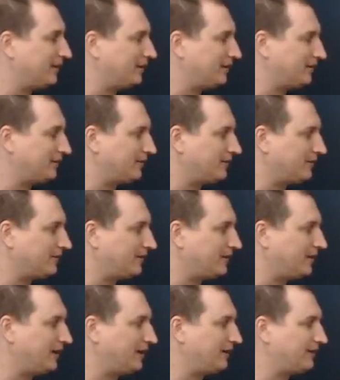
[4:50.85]

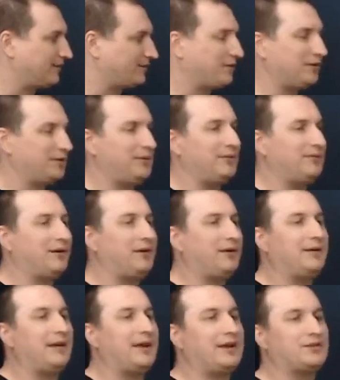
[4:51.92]
then it's going to be very
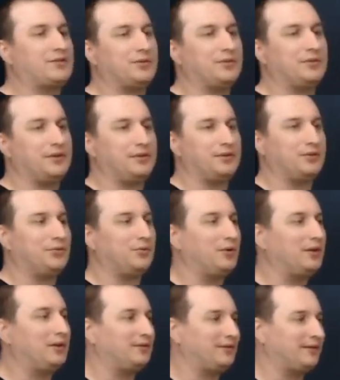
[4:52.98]
natural that you will
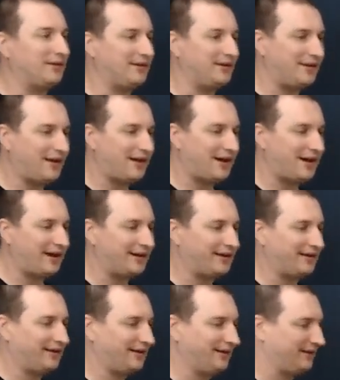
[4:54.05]
not
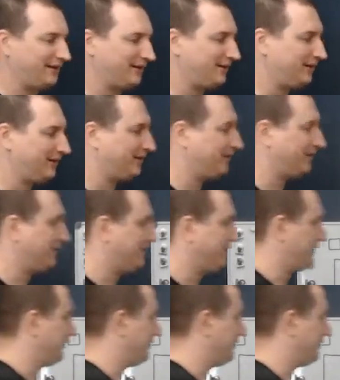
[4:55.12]
just